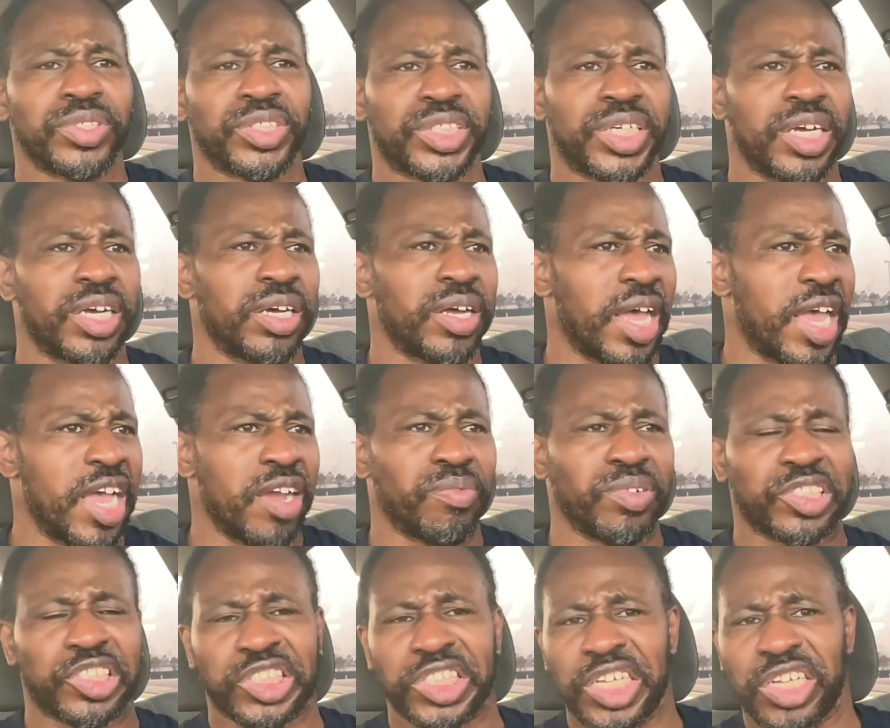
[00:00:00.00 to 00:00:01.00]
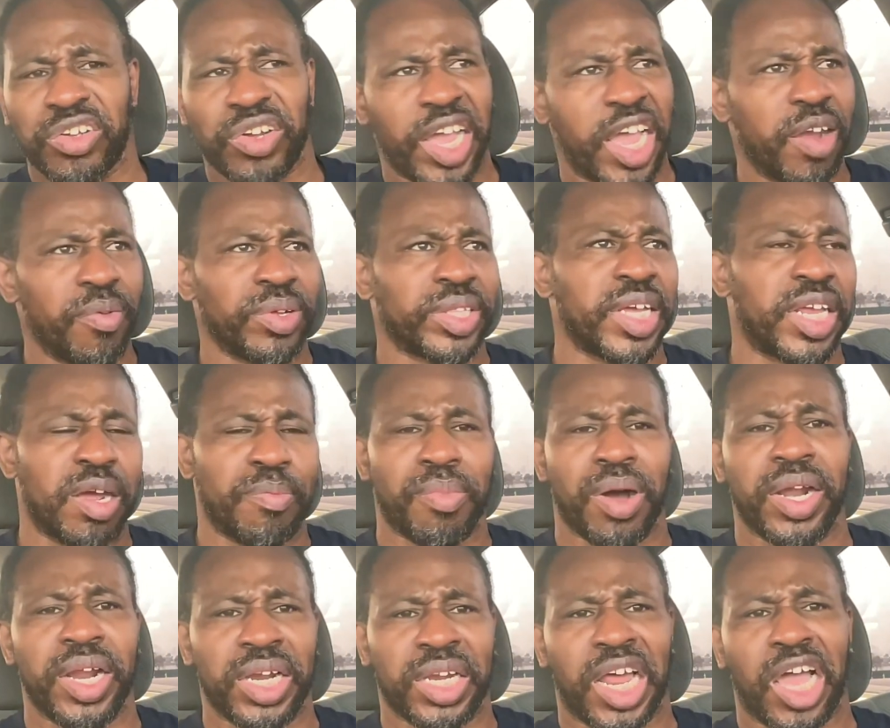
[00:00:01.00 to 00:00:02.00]
Tell every secret, everything
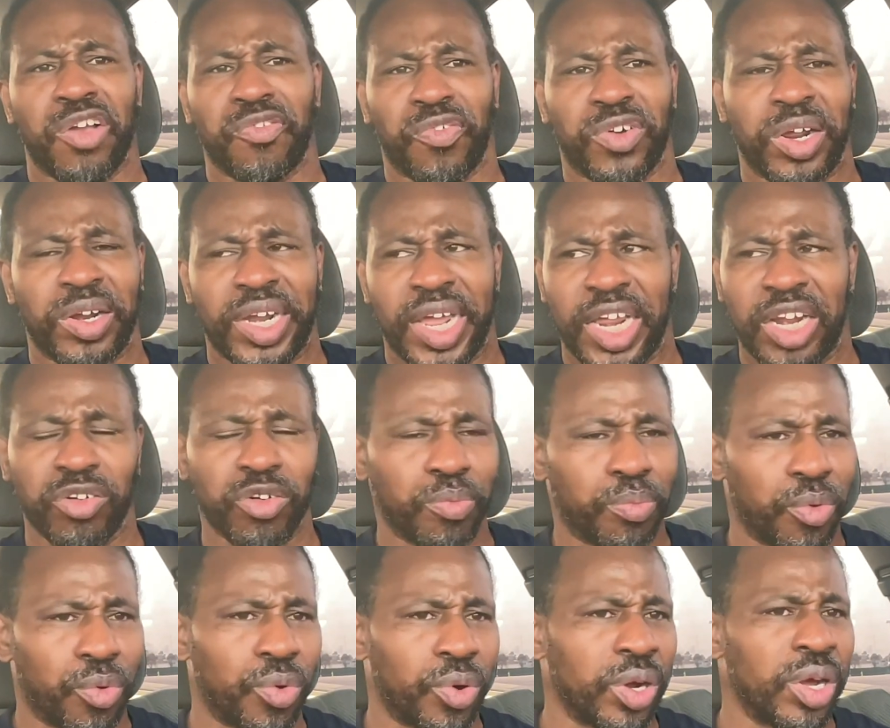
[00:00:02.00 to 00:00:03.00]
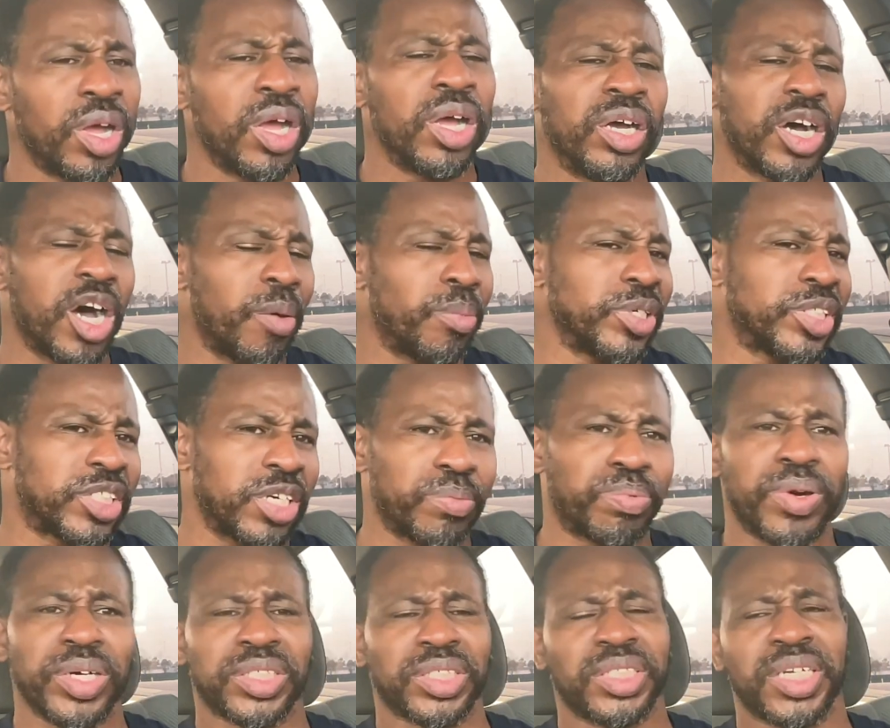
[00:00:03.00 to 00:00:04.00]
about their life from the day they were born up until
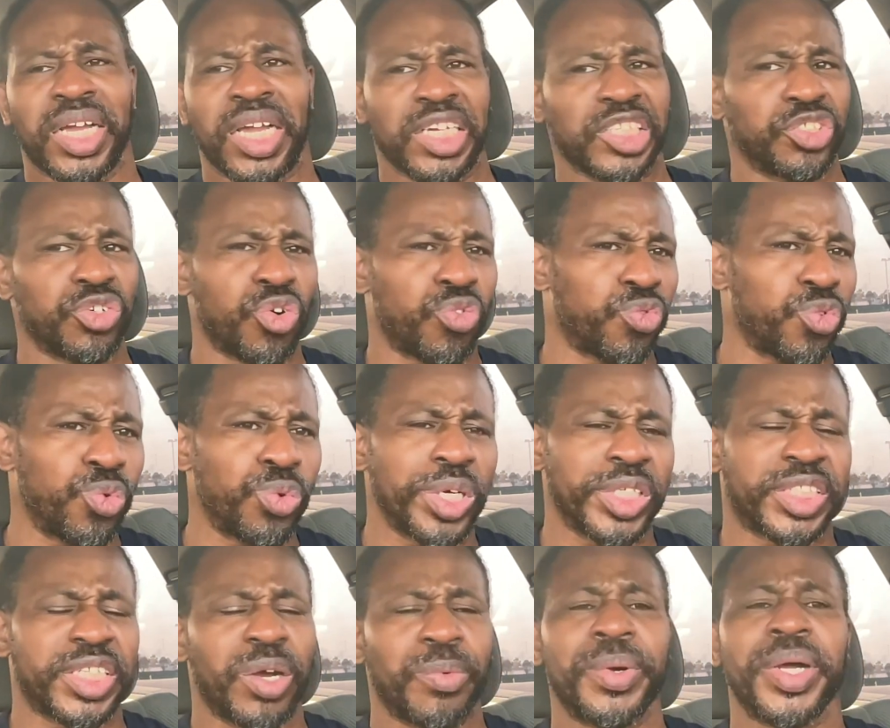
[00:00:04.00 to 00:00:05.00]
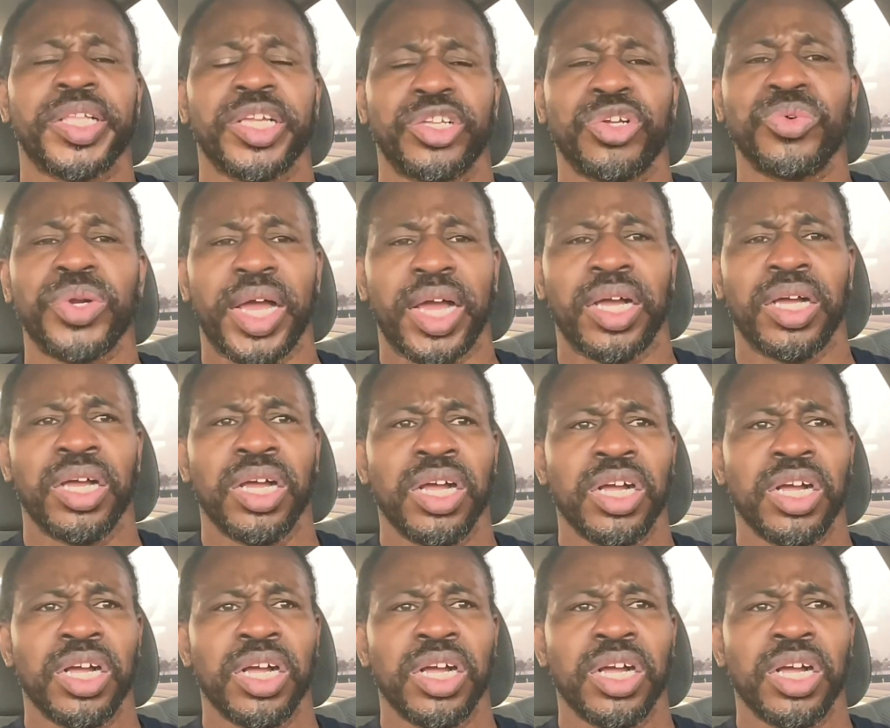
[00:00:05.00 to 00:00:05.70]
present day. There's no rule to say we have to do that.